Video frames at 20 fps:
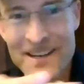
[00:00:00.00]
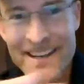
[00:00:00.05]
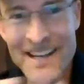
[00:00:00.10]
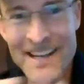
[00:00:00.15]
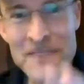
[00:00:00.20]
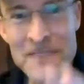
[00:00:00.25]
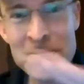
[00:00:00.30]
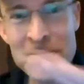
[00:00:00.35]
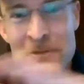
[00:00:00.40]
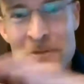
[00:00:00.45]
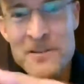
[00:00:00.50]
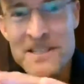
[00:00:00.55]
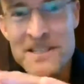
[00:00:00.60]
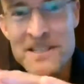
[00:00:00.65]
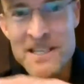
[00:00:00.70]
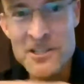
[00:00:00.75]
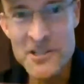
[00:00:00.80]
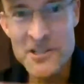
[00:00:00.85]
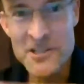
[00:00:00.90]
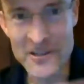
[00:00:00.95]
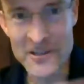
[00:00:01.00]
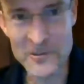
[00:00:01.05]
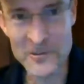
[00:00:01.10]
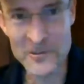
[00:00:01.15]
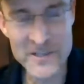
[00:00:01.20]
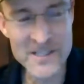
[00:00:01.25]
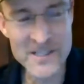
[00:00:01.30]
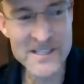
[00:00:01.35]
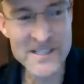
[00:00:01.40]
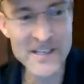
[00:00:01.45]
influence each other,
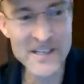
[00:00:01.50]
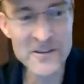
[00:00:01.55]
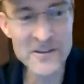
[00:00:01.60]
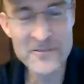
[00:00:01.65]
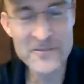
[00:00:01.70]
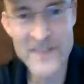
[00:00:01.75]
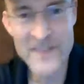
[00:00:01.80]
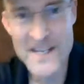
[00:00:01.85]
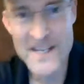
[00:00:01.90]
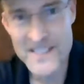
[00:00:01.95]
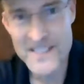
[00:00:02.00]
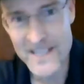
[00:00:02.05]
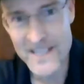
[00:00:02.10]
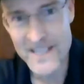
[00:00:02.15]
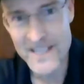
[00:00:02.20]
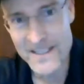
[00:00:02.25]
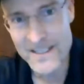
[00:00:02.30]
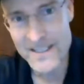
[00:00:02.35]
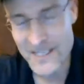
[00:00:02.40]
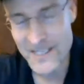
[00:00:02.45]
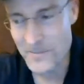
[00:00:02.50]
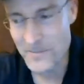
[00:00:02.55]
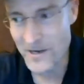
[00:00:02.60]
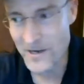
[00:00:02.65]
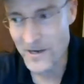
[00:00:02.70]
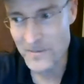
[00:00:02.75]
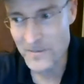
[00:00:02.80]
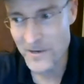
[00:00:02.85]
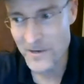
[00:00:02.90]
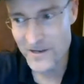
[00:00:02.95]
which is the other fascinating thing about
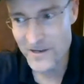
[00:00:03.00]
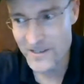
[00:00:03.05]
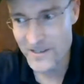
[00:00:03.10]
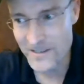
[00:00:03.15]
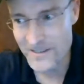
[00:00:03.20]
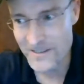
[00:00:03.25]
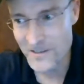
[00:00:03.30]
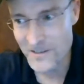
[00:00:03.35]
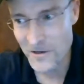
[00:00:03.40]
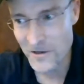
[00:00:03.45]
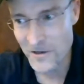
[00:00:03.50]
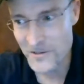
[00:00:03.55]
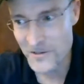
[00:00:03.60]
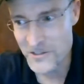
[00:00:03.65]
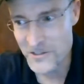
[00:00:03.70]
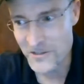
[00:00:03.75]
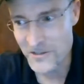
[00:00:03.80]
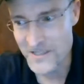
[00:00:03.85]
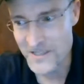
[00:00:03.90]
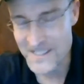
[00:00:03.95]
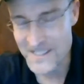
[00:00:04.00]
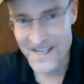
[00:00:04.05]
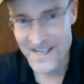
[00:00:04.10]
American cultures.